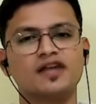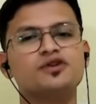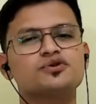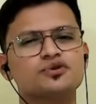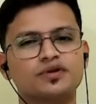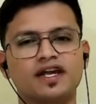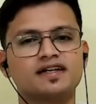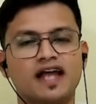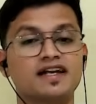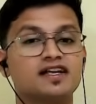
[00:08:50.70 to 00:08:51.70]
you should
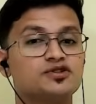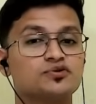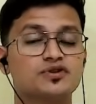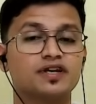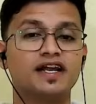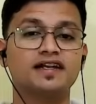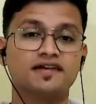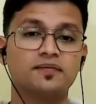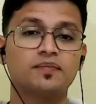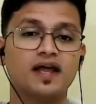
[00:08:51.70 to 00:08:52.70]
get
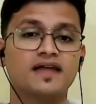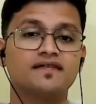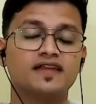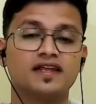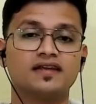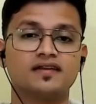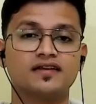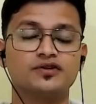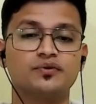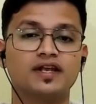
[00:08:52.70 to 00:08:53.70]
a reply, and then
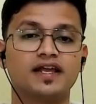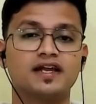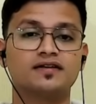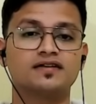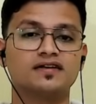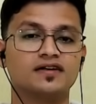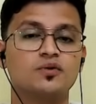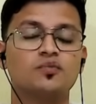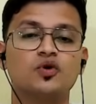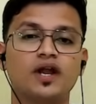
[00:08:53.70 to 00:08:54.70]
you will get, you
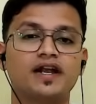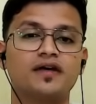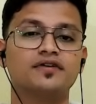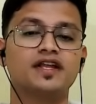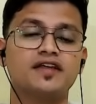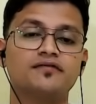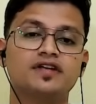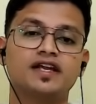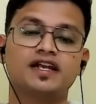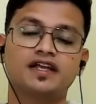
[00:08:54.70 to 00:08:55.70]
know, more idea whether
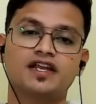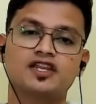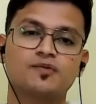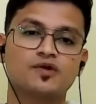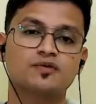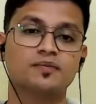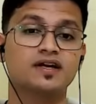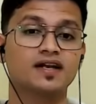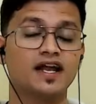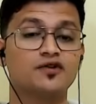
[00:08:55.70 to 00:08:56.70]
even getting response from
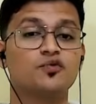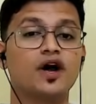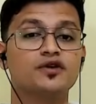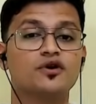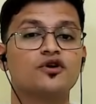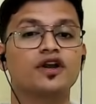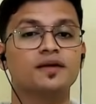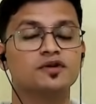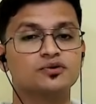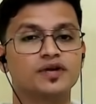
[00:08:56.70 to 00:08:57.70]
the client why you're not
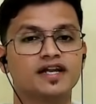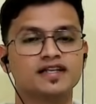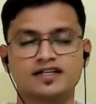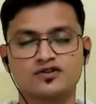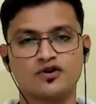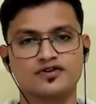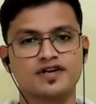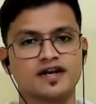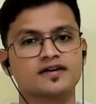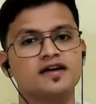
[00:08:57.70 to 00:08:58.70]
able to get that
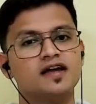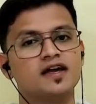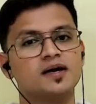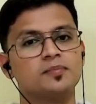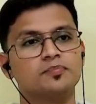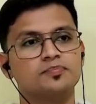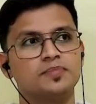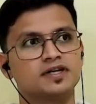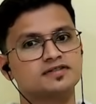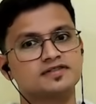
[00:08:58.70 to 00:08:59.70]
contract.
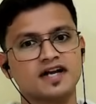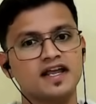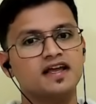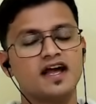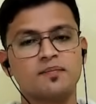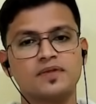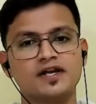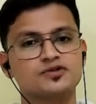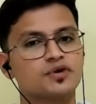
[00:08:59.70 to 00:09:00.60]
But try, apply